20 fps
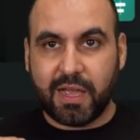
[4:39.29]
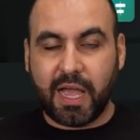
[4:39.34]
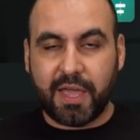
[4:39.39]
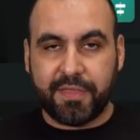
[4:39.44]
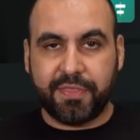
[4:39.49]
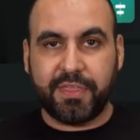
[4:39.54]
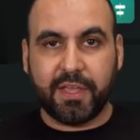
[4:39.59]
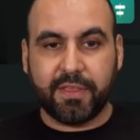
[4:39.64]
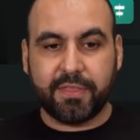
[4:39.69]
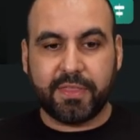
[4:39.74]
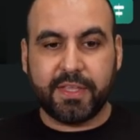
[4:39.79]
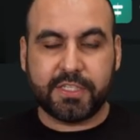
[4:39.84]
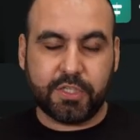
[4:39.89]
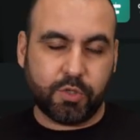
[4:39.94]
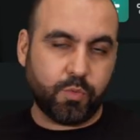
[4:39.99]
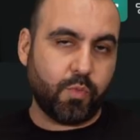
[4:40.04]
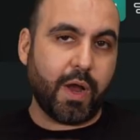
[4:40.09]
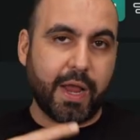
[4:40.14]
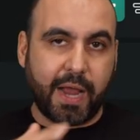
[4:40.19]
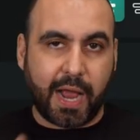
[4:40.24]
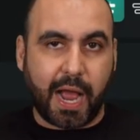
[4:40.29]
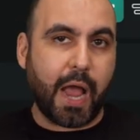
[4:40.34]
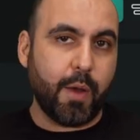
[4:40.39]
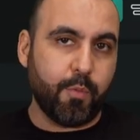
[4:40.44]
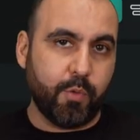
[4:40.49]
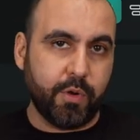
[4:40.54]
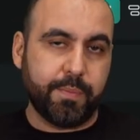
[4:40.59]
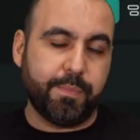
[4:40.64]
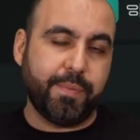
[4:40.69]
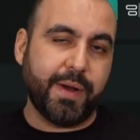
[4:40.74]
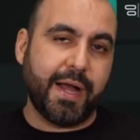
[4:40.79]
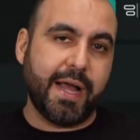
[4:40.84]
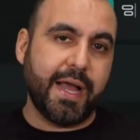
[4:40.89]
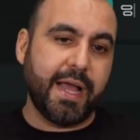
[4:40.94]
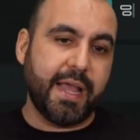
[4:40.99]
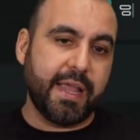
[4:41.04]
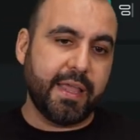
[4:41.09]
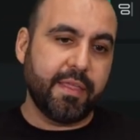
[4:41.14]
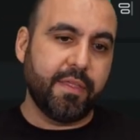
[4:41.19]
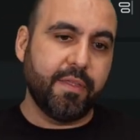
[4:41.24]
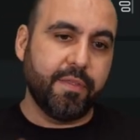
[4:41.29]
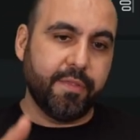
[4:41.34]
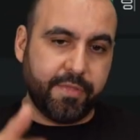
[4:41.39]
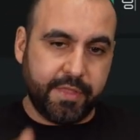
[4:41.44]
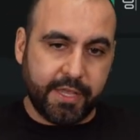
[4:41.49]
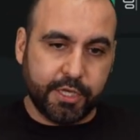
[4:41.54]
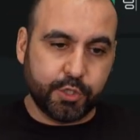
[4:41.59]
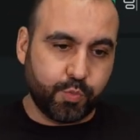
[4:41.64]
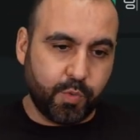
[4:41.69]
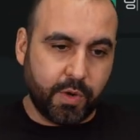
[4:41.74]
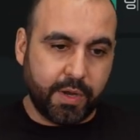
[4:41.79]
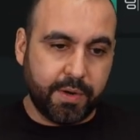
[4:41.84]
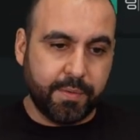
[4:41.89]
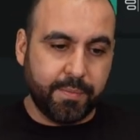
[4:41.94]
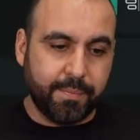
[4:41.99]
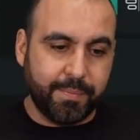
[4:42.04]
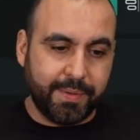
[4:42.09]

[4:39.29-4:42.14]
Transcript: I think this is why I would buy this one,